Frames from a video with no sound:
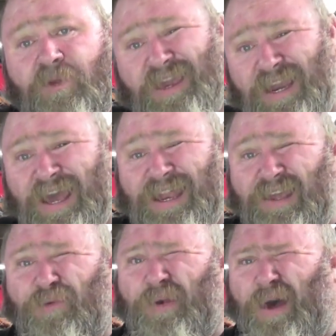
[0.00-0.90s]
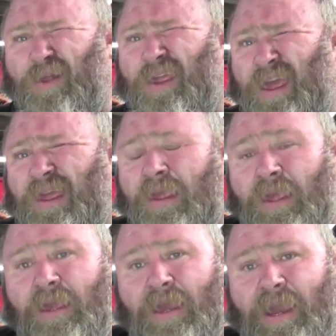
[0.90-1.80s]
get an idea about
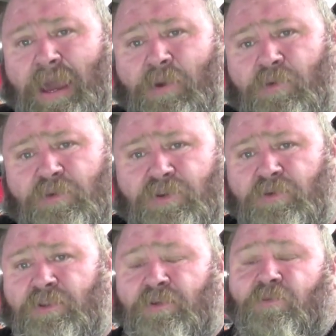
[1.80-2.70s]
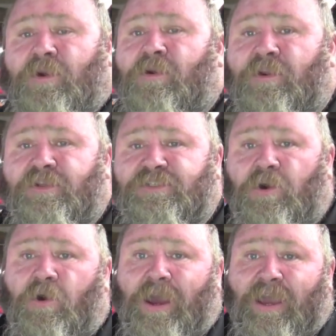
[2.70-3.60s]
how we're doing the rear end of this car.